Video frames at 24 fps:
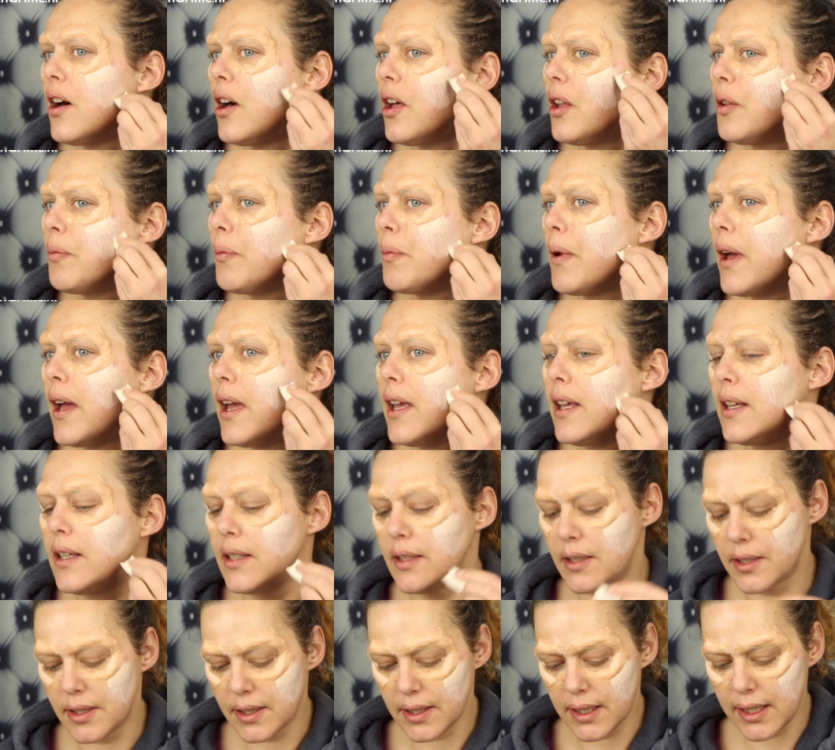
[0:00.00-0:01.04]
on my
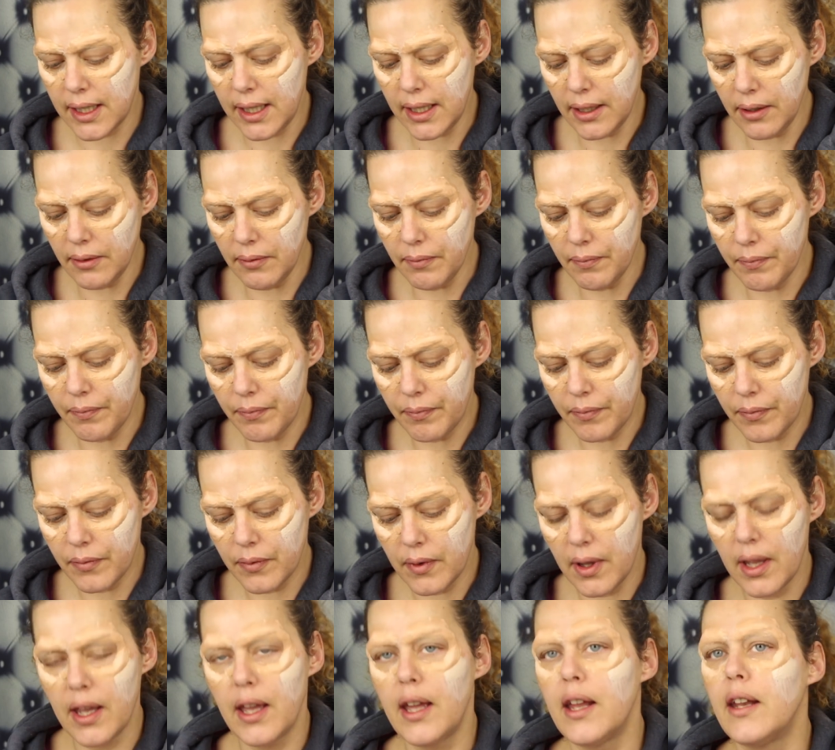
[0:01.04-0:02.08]
skin,
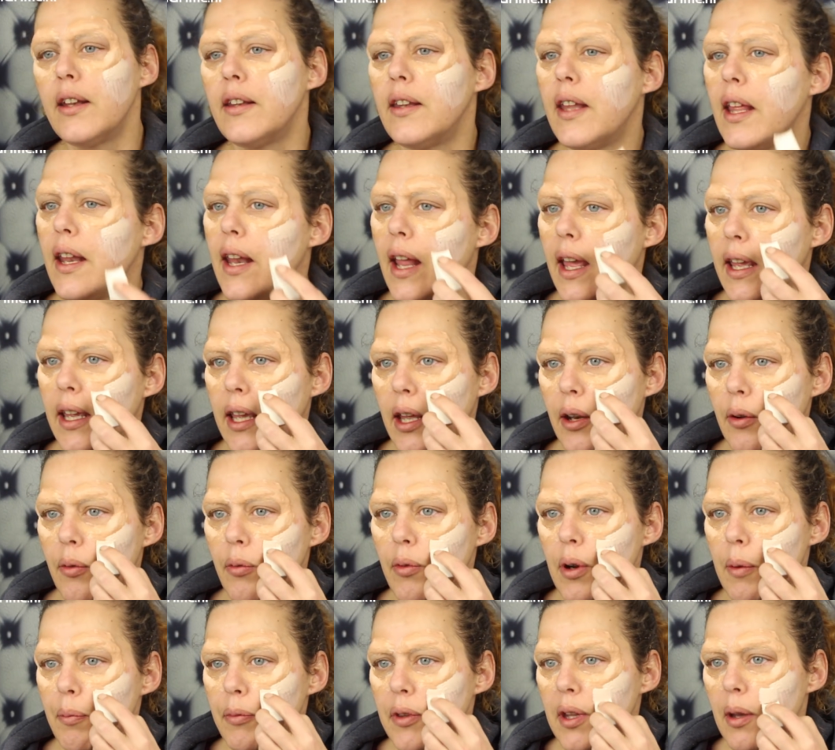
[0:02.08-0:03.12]
and then I
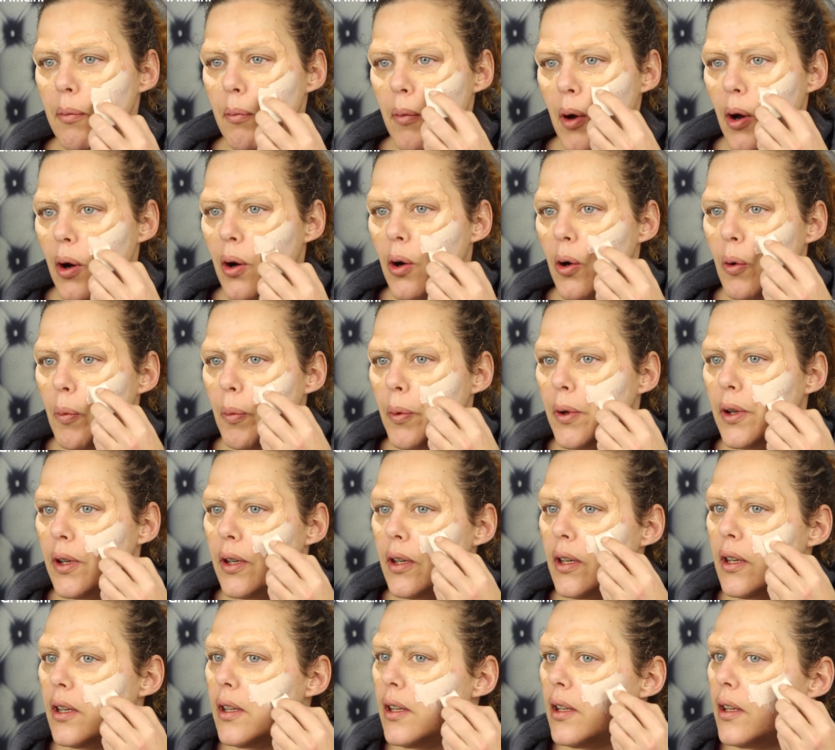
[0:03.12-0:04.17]
can rip them
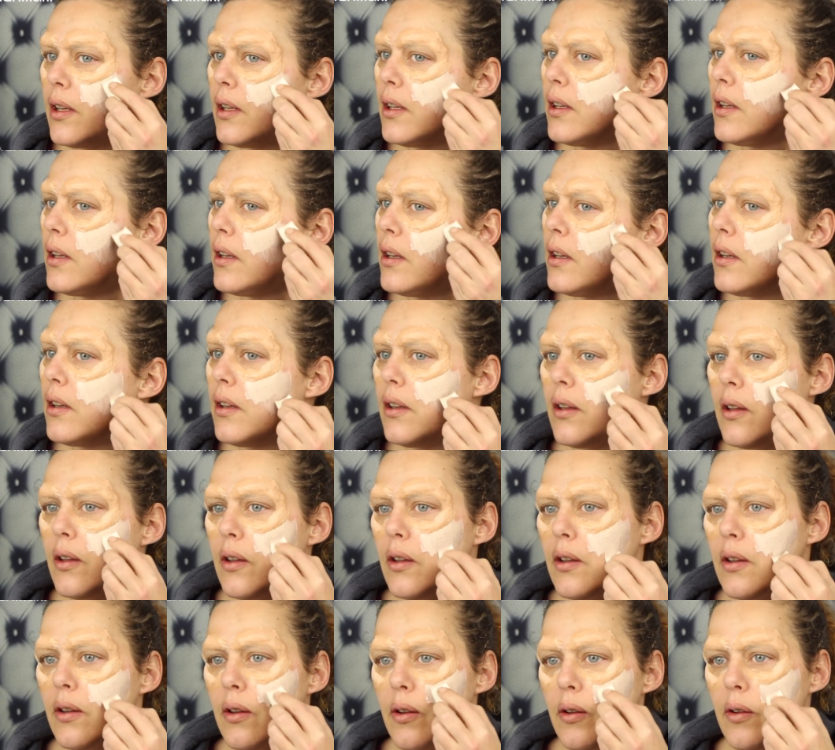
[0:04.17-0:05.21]
open
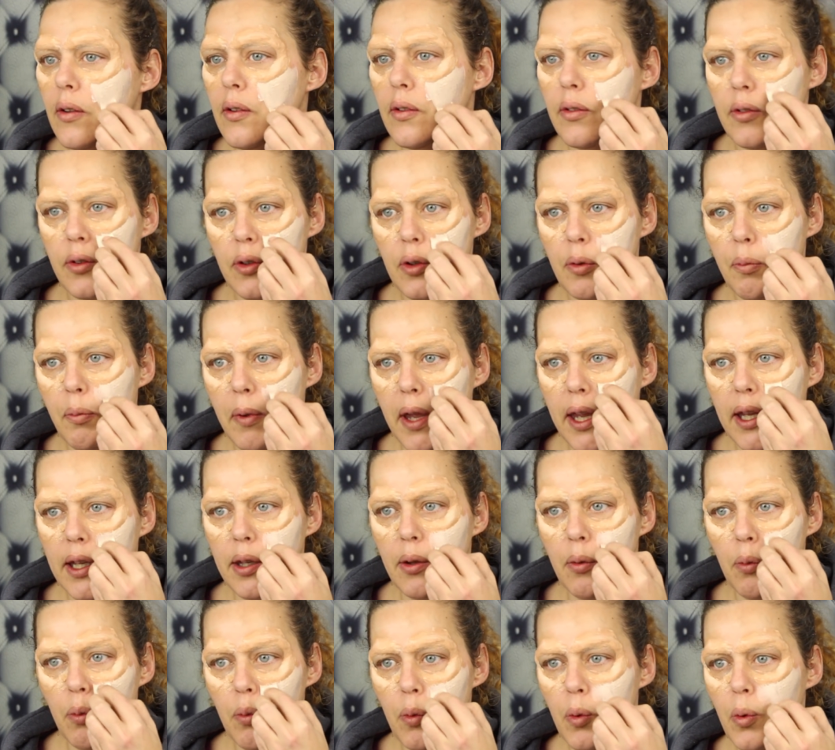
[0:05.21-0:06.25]
to make
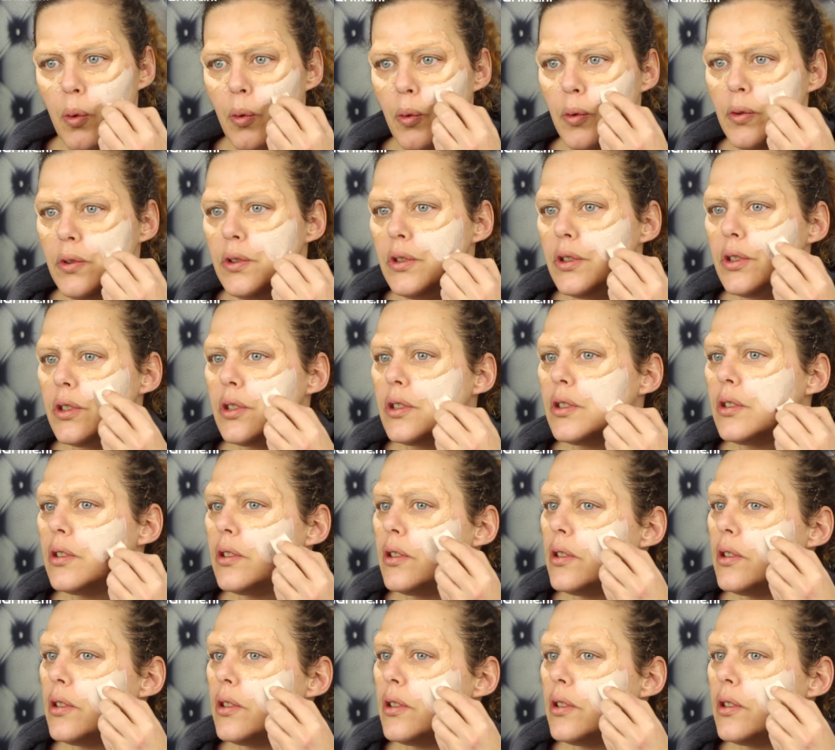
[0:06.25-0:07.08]
the wounds.